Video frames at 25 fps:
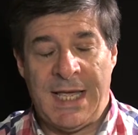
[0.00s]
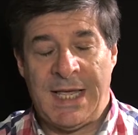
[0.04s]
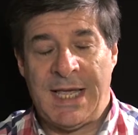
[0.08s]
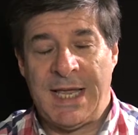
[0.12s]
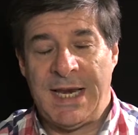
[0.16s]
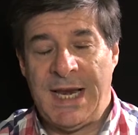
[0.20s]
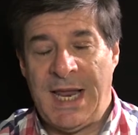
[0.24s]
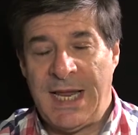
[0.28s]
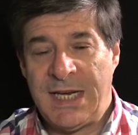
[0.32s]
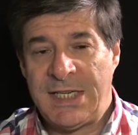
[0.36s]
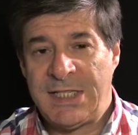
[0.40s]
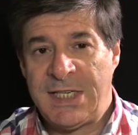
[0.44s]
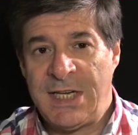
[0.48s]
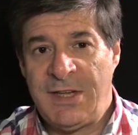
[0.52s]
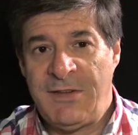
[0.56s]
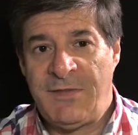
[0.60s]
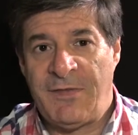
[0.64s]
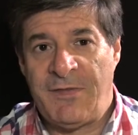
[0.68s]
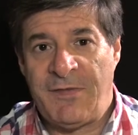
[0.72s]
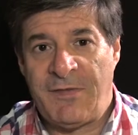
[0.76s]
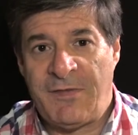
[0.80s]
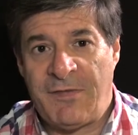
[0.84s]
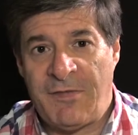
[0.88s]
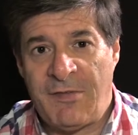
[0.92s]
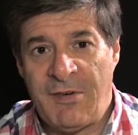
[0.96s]
it can actually
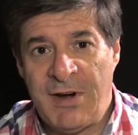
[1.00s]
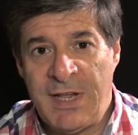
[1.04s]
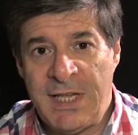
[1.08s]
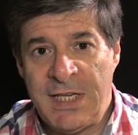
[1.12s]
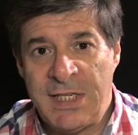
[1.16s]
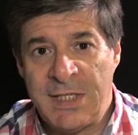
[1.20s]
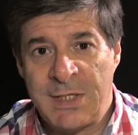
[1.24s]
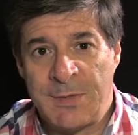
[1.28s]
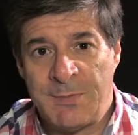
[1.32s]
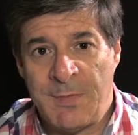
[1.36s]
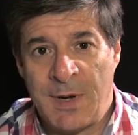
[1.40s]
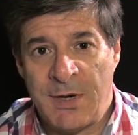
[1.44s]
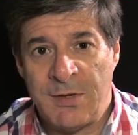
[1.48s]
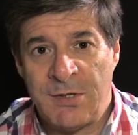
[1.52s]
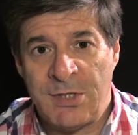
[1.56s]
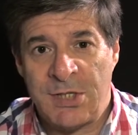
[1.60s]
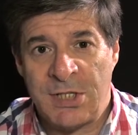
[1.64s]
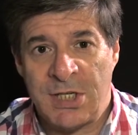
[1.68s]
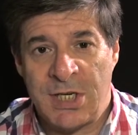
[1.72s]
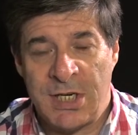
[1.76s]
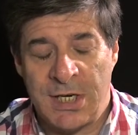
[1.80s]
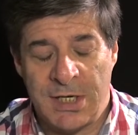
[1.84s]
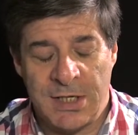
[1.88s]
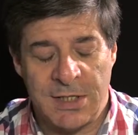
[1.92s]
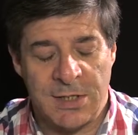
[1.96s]
freeze
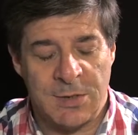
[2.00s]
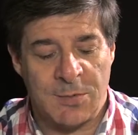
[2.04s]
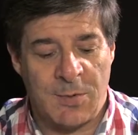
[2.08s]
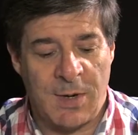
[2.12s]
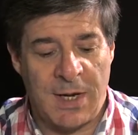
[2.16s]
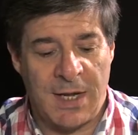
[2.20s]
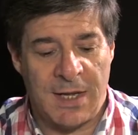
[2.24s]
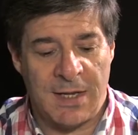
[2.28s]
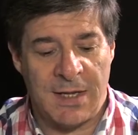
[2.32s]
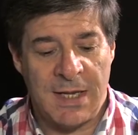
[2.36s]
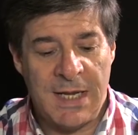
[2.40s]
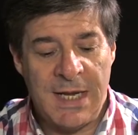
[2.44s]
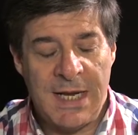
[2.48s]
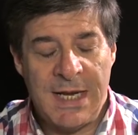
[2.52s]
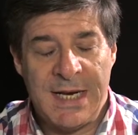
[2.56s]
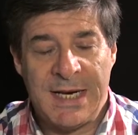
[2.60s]
motion as well.